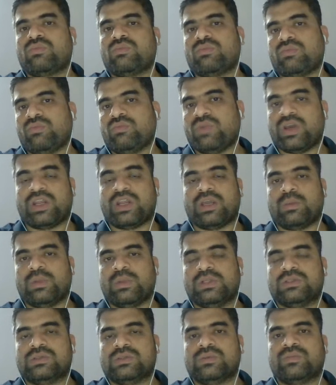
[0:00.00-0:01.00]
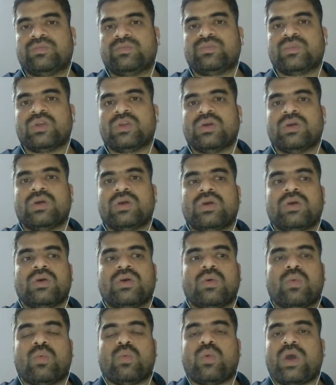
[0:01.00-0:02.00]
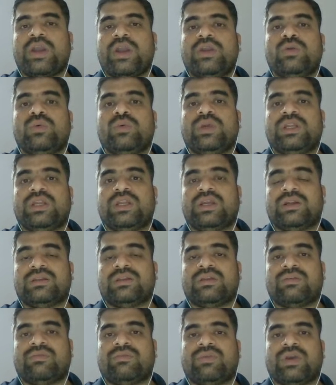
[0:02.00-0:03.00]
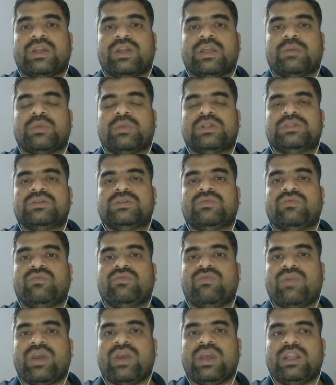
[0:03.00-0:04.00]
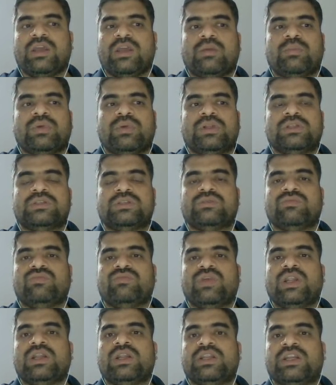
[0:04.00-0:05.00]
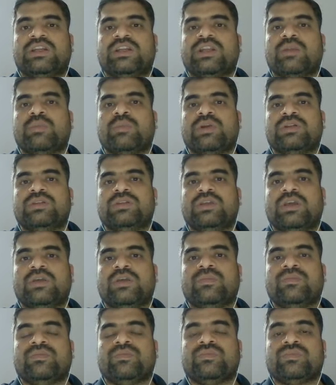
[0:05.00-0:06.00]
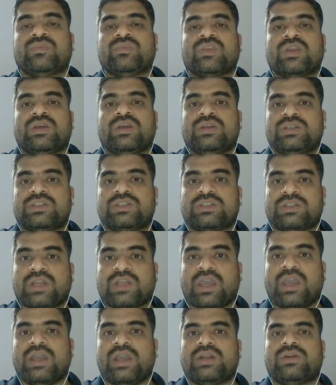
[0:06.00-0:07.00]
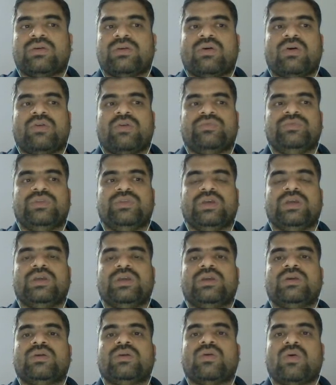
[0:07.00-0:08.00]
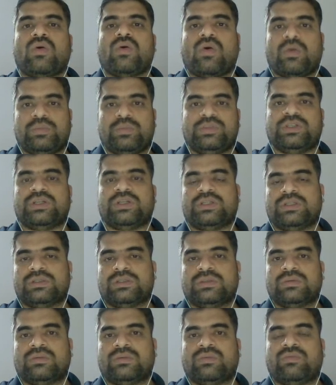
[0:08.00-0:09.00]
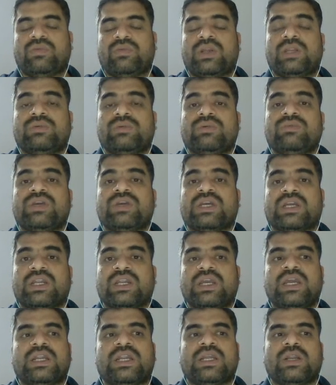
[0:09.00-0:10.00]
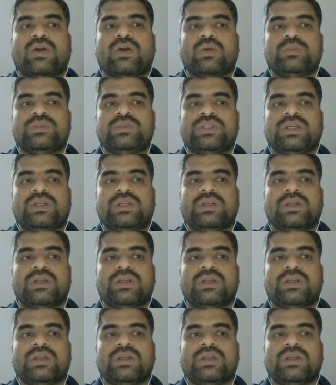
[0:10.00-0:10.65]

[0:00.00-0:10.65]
variables. Why do we need the variables? Variables will determine the state of the object. Whenever we create an object